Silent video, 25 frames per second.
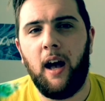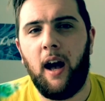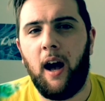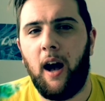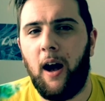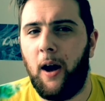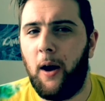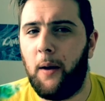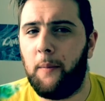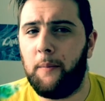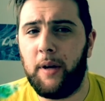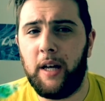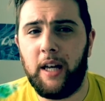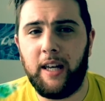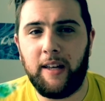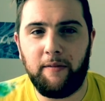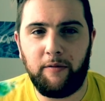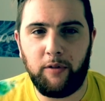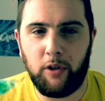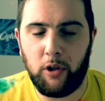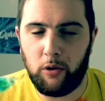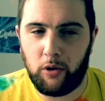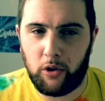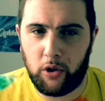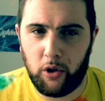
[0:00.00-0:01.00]

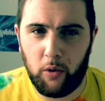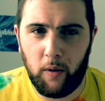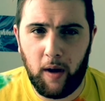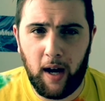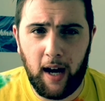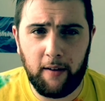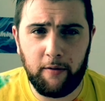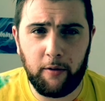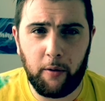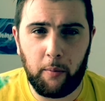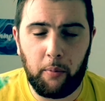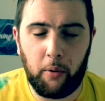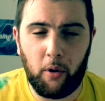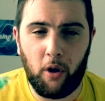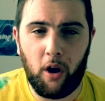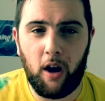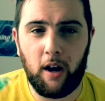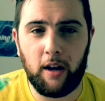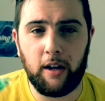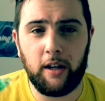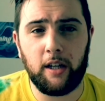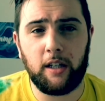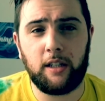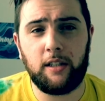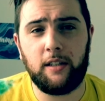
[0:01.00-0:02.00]
If you do have a
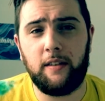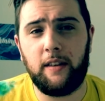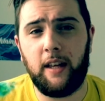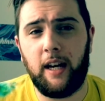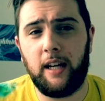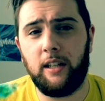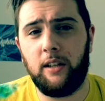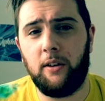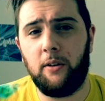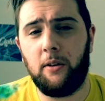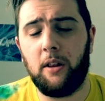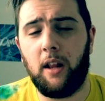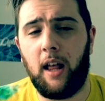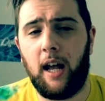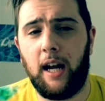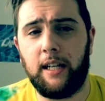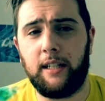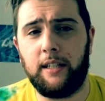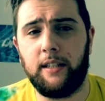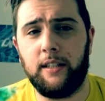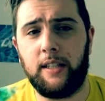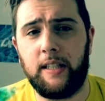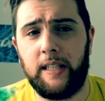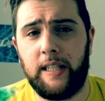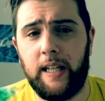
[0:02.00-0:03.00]
product that you'd like
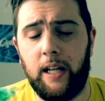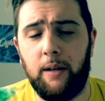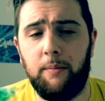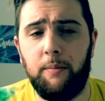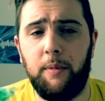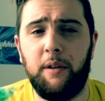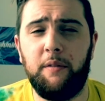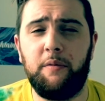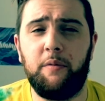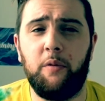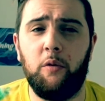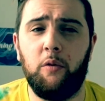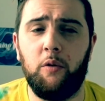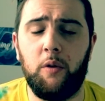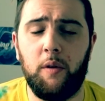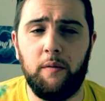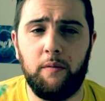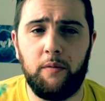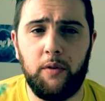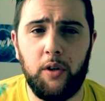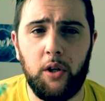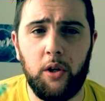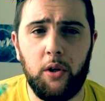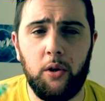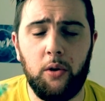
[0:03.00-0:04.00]
to send me for
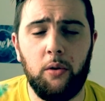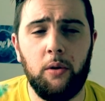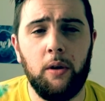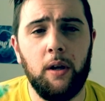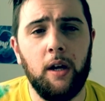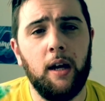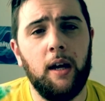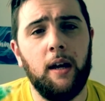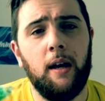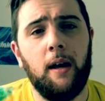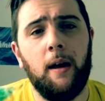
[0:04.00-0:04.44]
review,